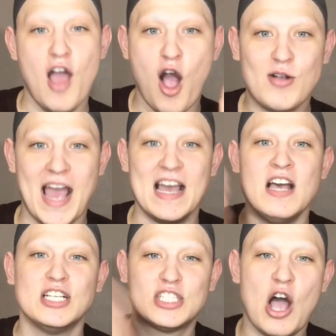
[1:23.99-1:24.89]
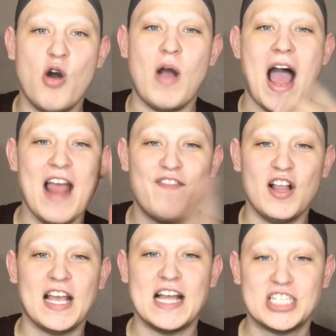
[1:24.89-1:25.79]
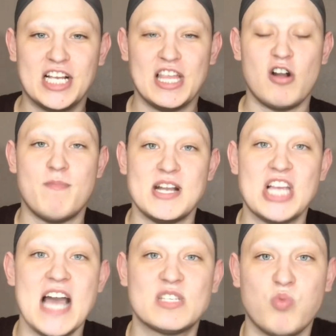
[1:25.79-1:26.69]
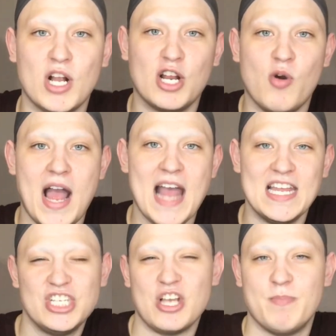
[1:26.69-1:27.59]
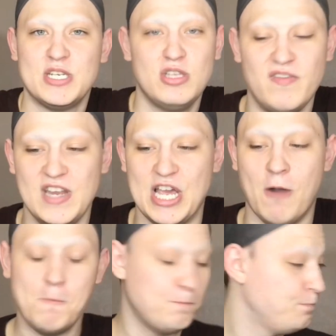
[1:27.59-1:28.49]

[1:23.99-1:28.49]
Okay, so I felt like I should get that off my chest. We're going to go ahead and jump into the video.